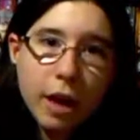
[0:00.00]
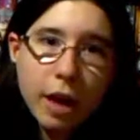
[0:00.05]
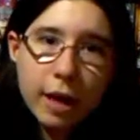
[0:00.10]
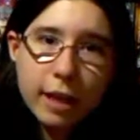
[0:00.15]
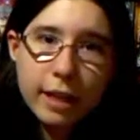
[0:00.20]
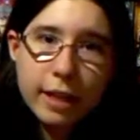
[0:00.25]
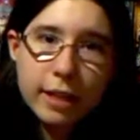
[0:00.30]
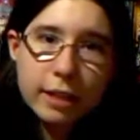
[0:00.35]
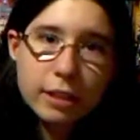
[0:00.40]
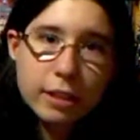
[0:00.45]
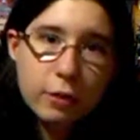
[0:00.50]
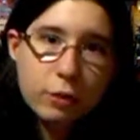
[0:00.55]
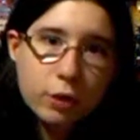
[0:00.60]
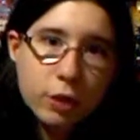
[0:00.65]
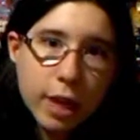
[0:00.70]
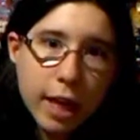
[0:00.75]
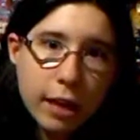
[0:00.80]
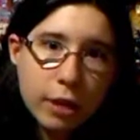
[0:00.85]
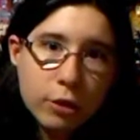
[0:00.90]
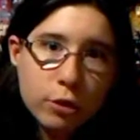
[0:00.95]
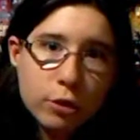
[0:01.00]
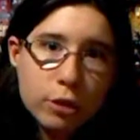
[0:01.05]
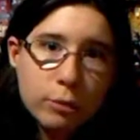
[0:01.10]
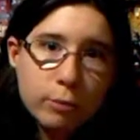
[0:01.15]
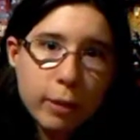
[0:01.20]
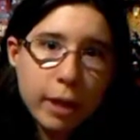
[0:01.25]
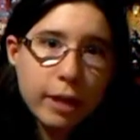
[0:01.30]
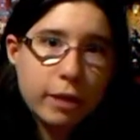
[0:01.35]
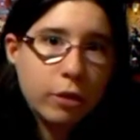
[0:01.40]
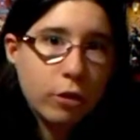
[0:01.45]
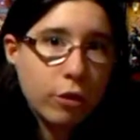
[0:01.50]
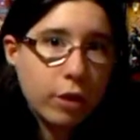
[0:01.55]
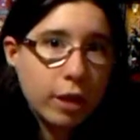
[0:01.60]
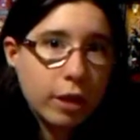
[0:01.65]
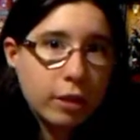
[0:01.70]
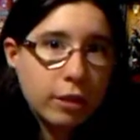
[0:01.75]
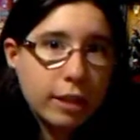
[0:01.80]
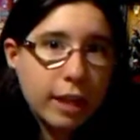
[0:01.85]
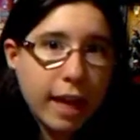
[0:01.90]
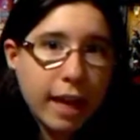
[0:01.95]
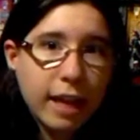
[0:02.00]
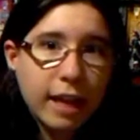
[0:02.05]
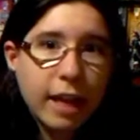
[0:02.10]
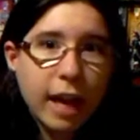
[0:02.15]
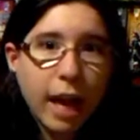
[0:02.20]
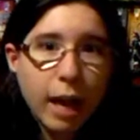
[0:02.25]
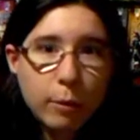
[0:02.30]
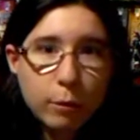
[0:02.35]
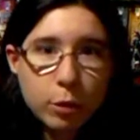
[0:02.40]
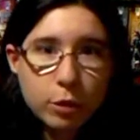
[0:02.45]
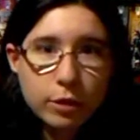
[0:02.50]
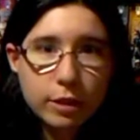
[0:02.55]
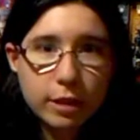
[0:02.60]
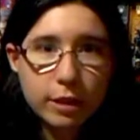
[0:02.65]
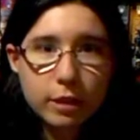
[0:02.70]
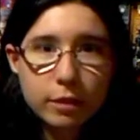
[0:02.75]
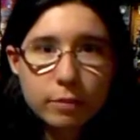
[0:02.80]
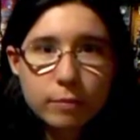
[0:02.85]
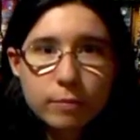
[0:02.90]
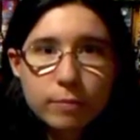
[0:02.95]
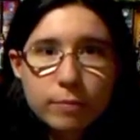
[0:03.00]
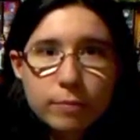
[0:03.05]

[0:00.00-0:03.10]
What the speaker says: A Kiss of Shadows by Laurell Hamilton.